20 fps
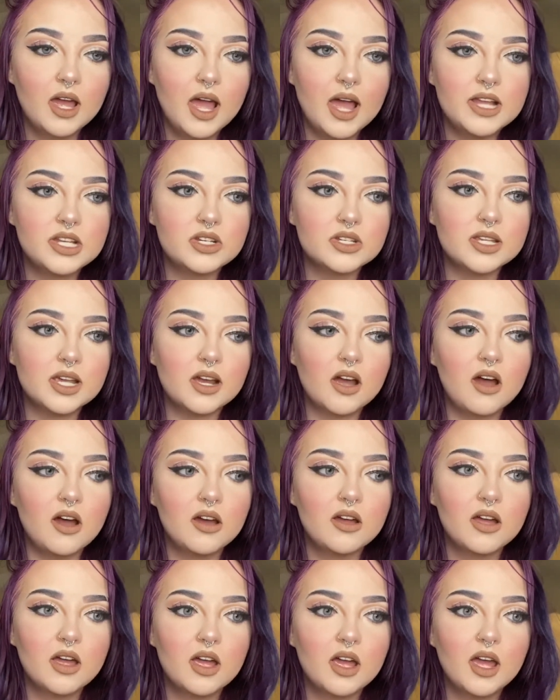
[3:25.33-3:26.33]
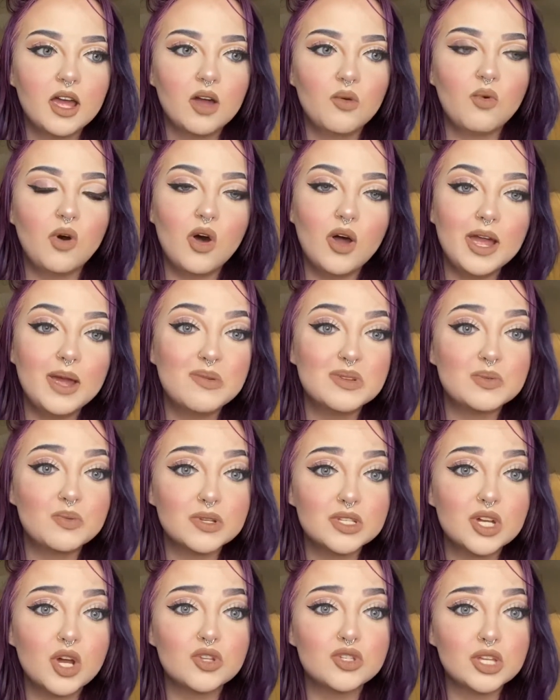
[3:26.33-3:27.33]
And she was like, oh, well, he was
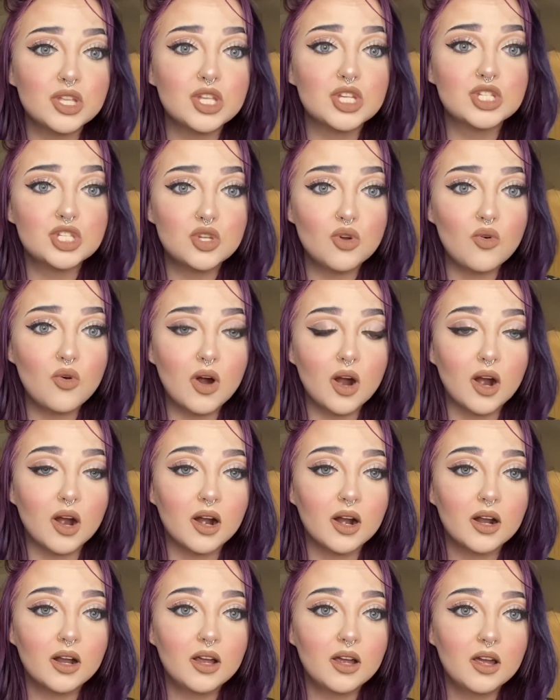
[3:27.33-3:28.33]
supposed to go to the store.